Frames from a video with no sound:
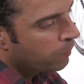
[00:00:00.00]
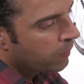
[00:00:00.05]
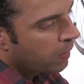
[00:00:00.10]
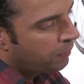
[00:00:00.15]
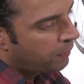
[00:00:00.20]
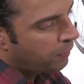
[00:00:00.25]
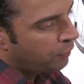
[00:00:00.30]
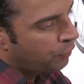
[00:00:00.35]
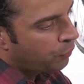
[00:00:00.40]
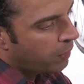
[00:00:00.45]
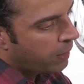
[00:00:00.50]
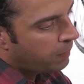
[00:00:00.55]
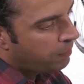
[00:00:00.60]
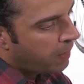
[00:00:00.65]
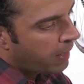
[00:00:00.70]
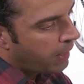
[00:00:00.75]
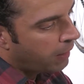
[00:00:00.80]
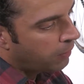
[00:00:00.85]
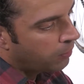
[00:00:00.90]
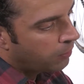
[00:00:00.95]
If the tread
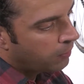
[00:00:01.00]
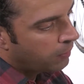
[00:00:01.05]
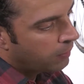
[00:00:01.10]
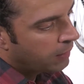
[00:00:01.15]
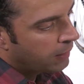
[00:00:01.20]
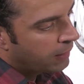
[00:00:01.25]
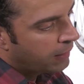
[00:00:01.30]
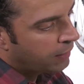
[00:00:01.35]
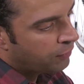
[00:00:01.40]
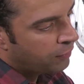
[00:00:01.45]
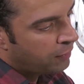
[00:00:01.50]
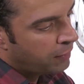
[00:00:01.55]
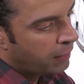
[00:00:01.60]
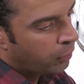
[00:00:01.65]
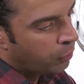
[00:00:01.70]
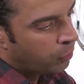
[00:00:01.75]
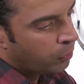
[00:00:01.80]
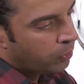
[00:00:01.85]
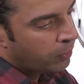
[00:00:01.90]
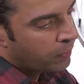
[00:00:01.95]
pattern gets
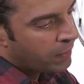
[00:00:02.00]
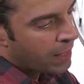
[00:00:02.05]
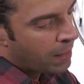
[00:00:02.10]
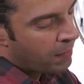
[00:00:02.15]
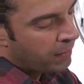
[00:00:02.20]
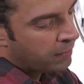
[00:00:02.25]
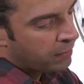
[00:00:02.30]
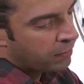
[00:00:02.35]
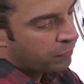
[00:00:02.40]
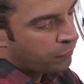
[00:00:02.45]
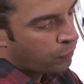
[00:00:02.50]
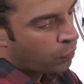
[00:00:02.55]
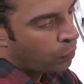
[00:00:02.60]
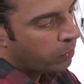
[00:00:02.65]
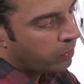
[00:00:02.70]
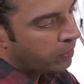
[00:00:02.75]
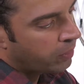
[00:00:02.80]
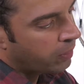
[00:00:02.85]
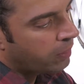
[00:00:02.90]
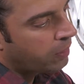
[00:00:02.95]
narrower, that means it's
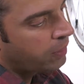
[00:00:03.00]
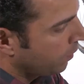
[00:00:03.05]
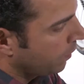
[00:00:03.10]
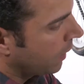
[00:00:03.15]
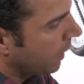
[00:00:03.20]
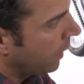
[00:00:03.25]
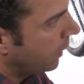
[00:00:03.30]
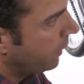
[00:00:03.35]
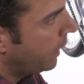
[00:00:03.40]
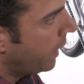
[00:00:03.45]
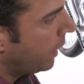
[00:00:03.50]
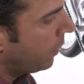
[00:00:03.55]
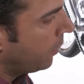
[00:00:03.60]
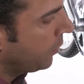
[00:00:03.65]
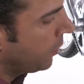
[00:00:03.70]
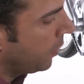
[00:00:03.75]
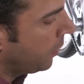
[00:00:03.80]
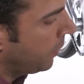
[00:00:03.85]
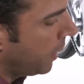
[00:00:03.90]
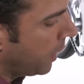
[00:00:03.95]
forward. Now
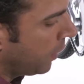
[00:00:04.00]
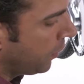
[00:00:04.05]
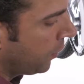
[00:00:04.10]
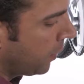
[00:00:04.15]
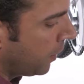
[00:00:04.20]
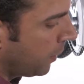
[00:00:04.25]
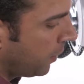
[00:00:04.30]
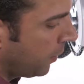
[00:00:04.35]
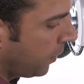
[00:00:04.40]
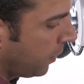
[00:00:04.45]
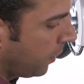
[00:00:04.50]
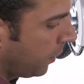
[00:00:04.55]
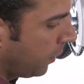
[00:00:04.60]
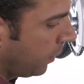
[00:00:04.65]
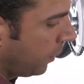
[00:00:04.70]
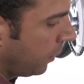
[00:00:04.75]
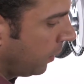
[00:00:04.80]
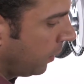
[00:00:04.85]
let's attach this.